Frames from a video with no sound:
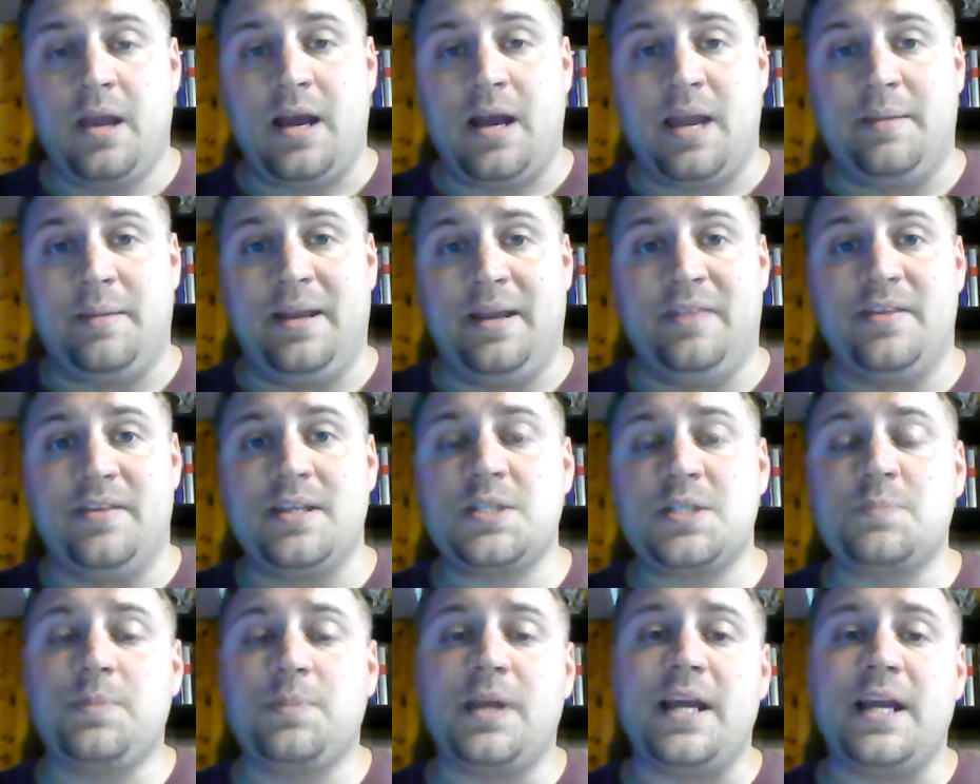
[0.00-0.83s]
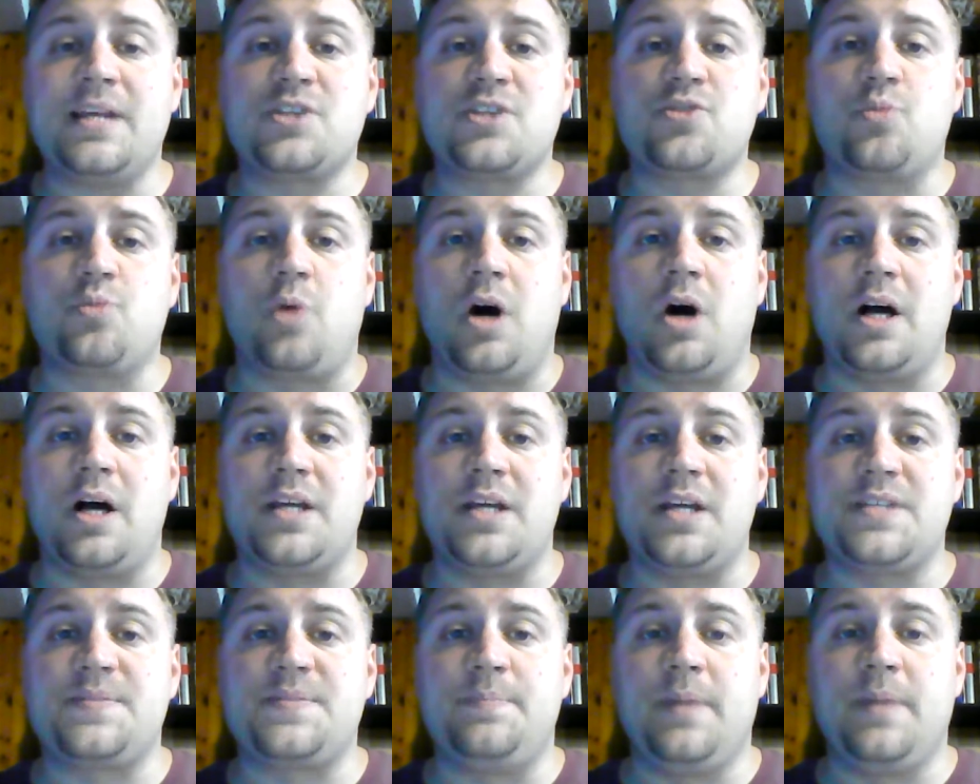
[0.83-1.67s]
I mean, this place
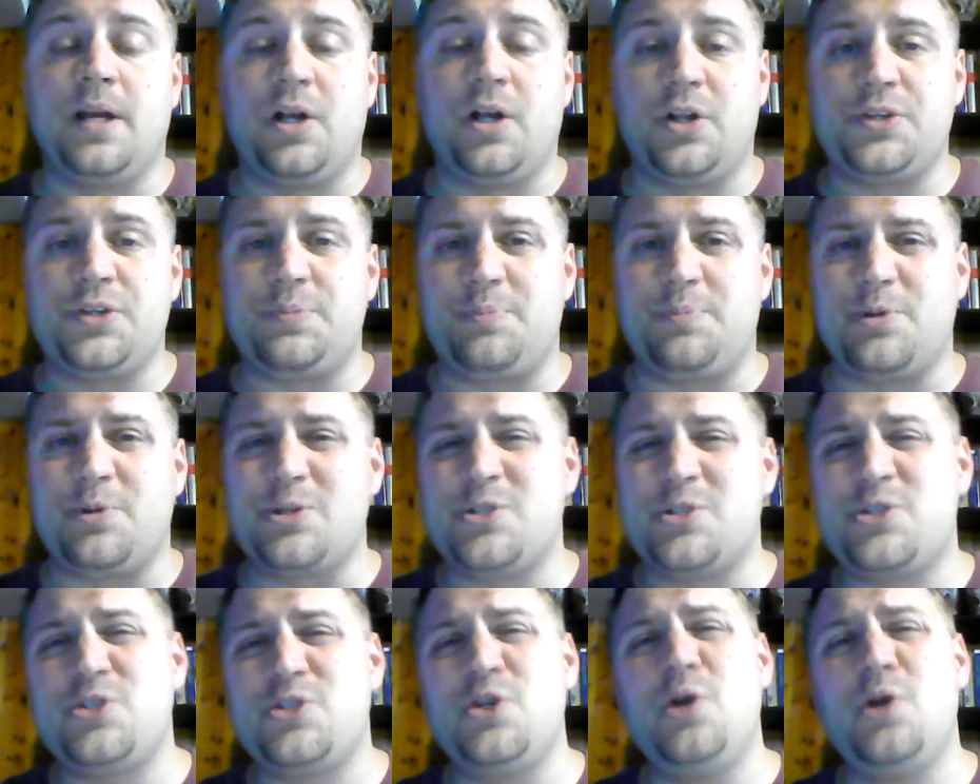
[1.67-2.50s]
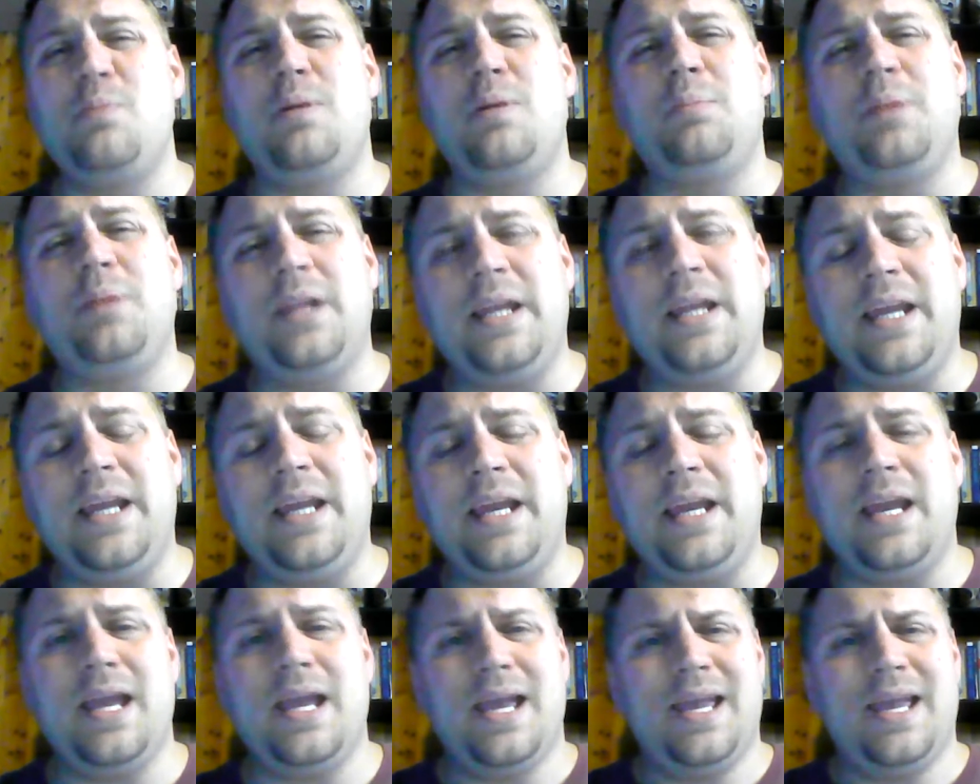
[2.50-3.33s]
was built
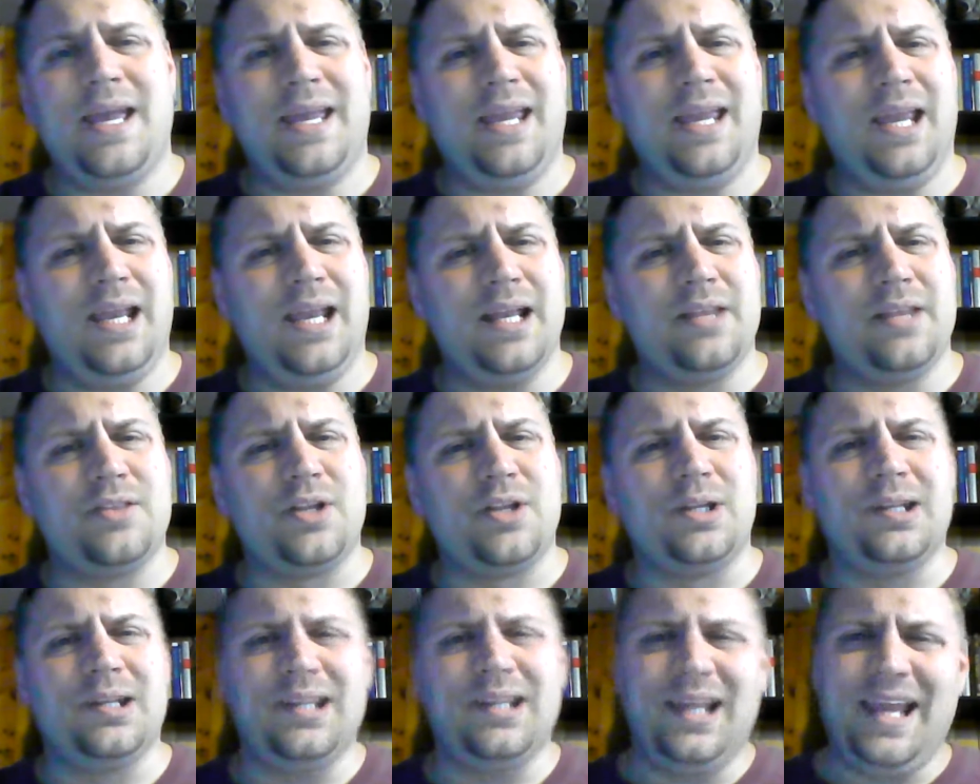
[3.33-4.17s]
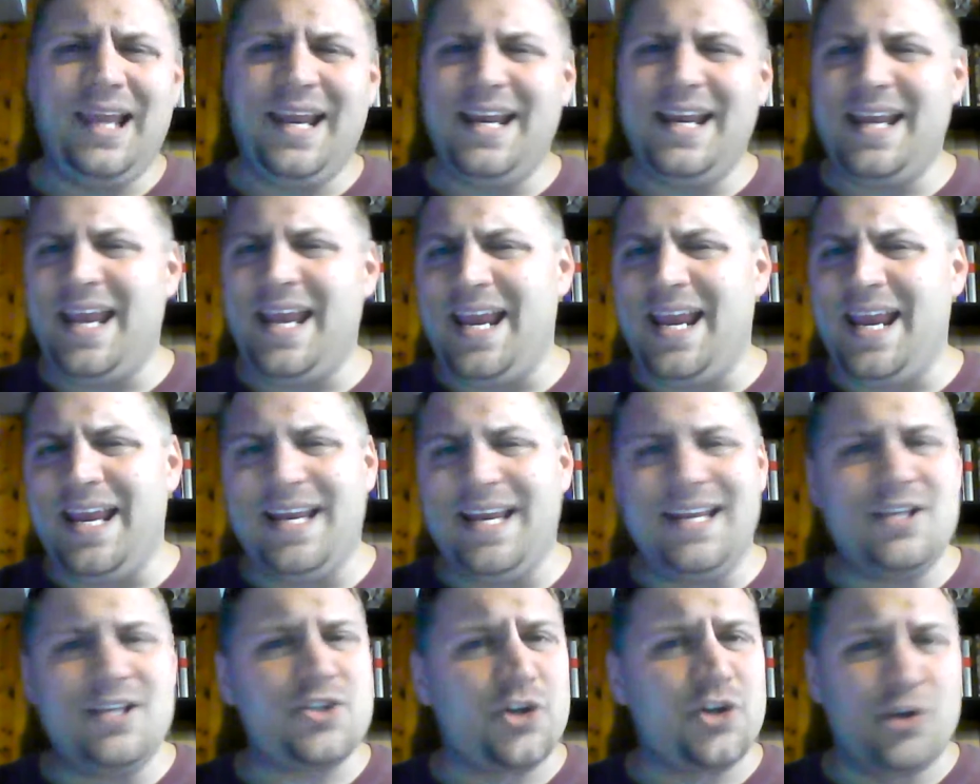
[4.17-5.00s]
presumably in the late
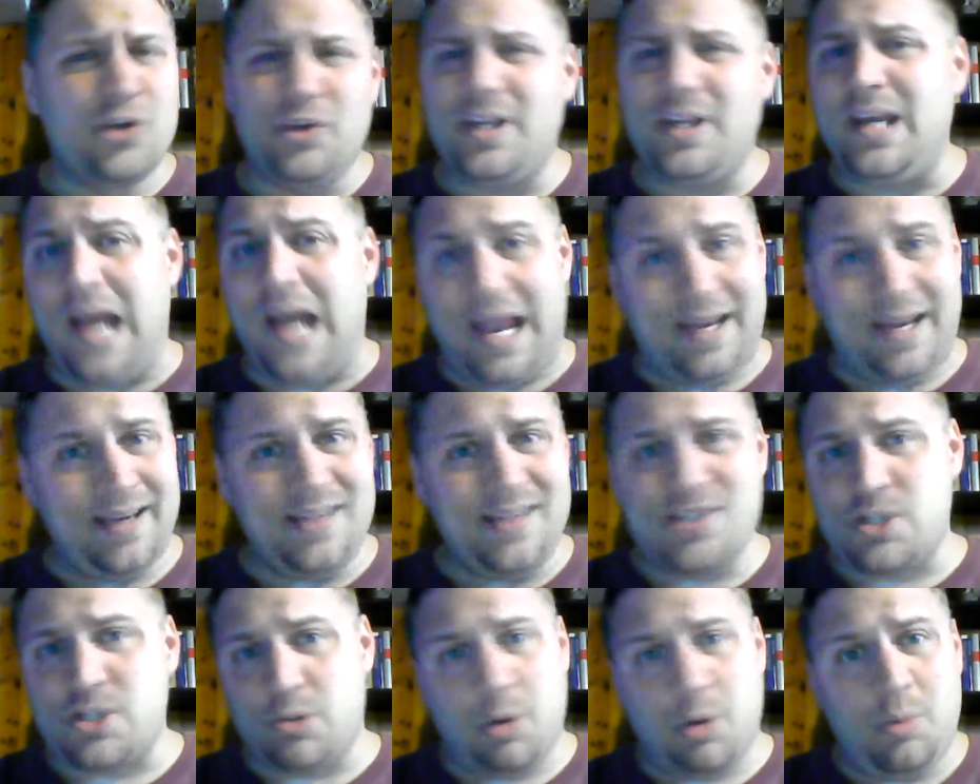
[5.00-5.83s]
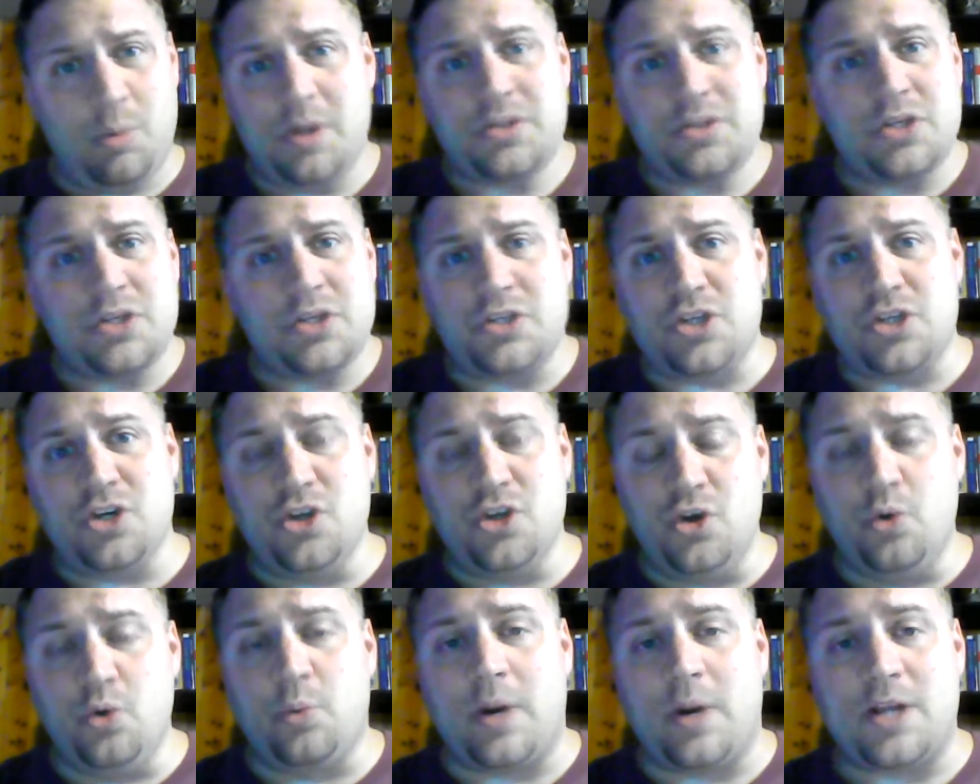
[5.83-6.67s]
80s, early 90s, so it wasn't a
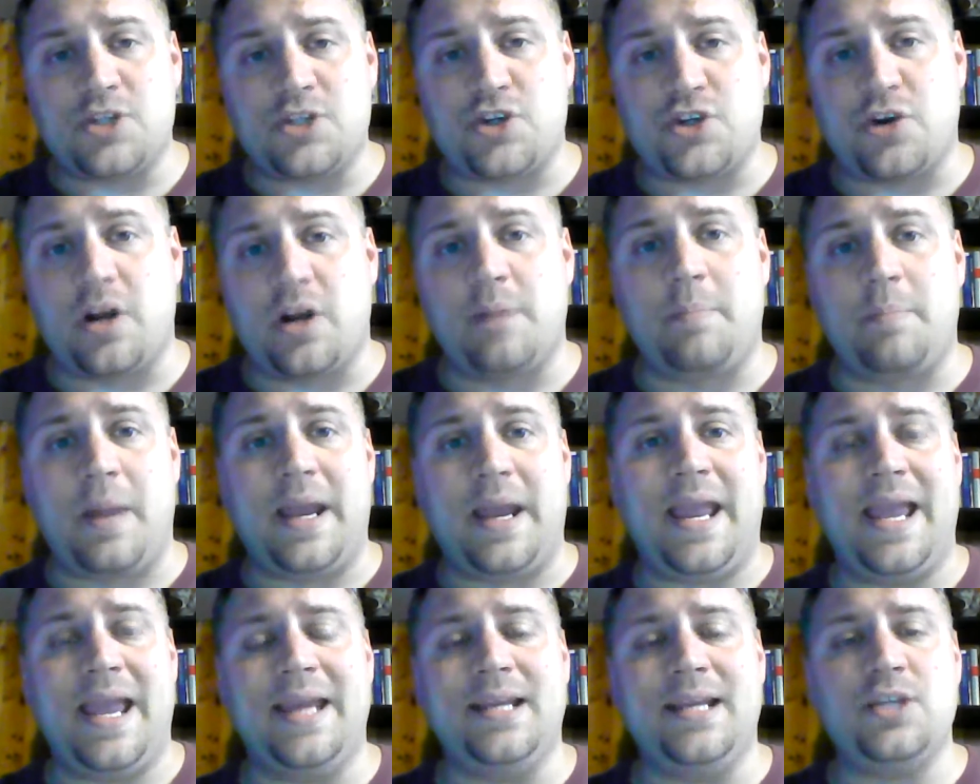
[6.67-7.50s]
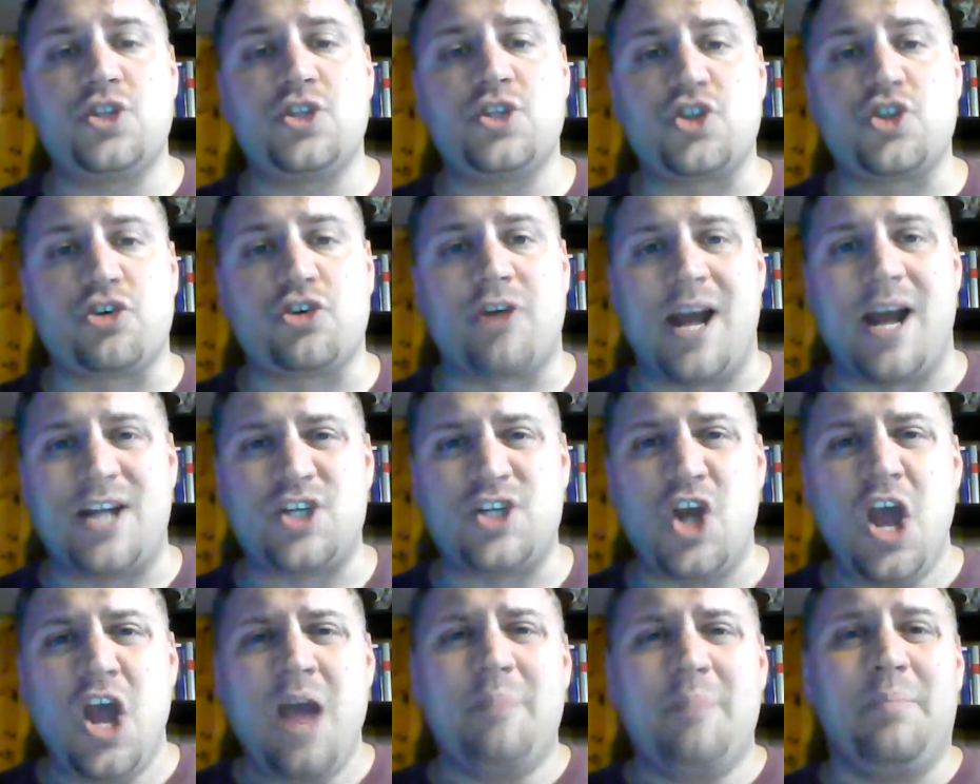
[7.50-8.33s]
new restaurant by any stretch,